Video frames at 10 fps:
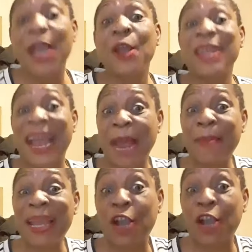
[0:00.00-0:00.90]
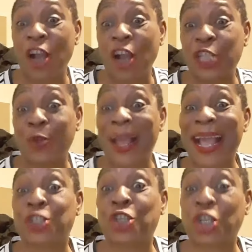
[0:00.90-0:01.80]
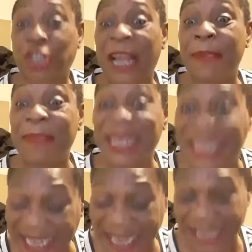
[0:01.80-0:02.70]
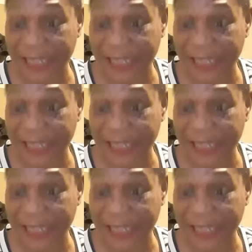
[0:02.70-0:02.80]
Now that mean they call this way social media.